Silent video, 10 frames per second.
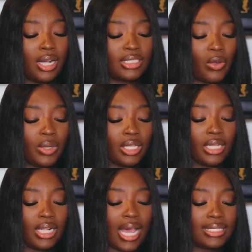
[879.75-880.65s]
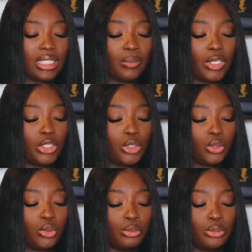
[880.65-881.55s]
uggs i want to get the classic mini
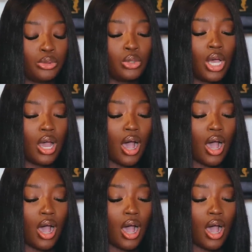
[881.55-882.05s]
two boot